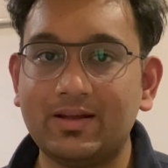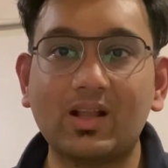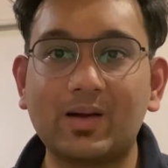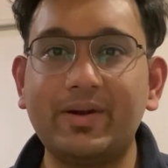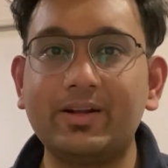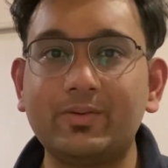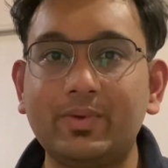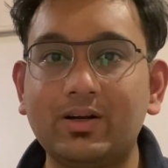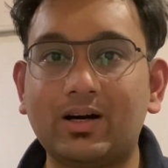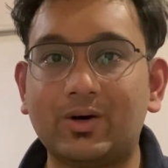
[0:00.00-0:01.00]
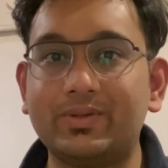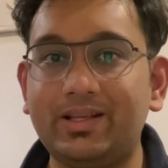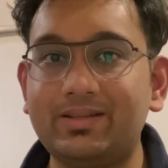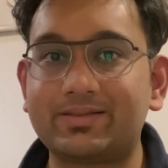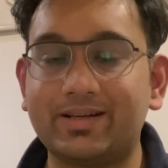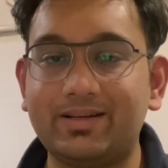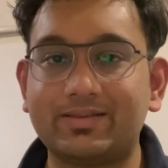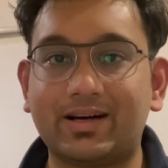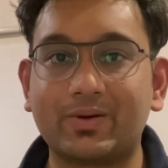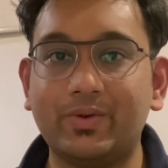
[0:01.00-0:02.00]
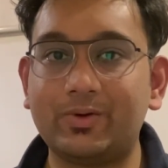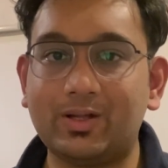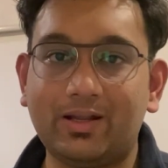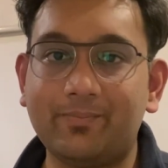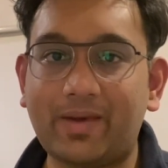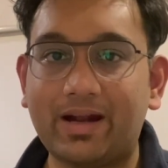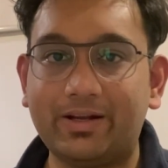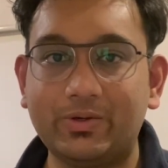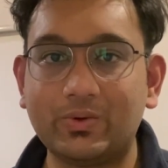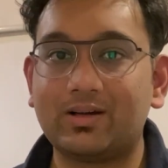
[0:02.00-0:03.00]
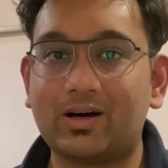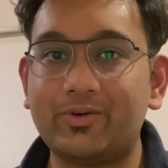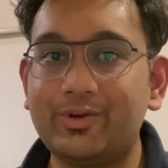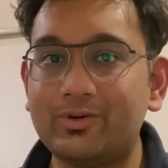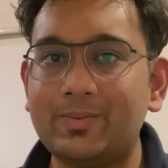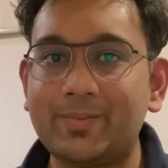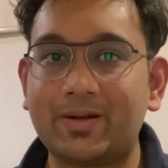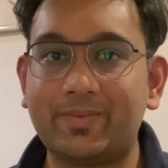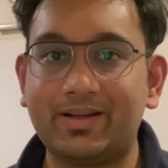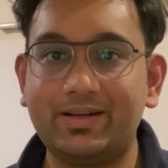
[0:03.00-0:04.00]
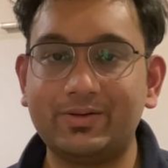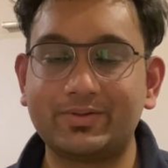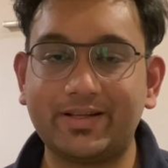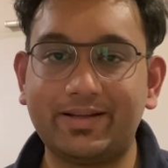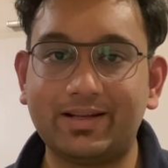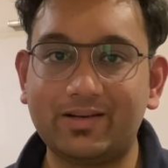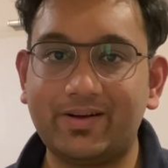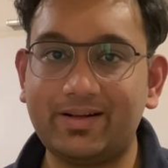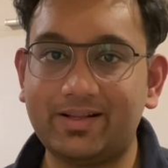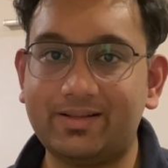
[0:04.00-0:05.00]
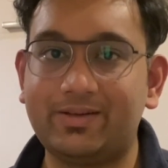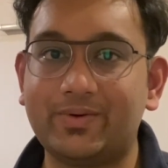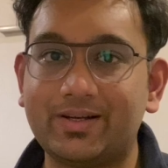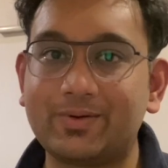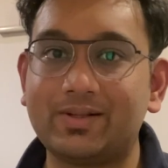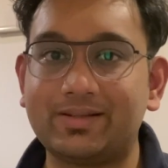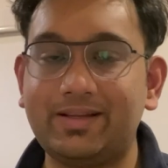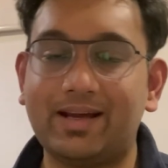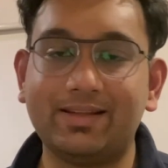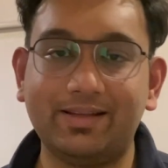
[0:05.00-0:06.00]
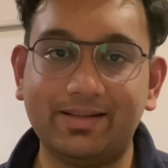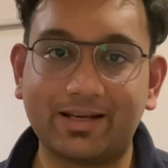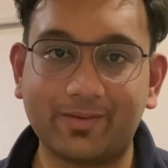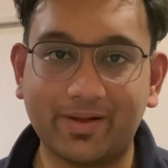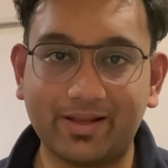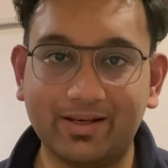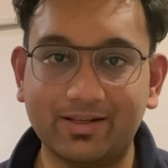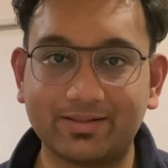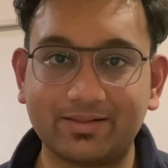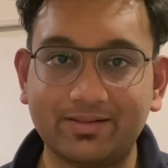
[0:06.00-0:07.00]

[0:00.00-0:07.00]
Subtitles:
Comment down below how these trends are going to impact you, how you will be preparing to stay relevant in the 2023 and in the coming years.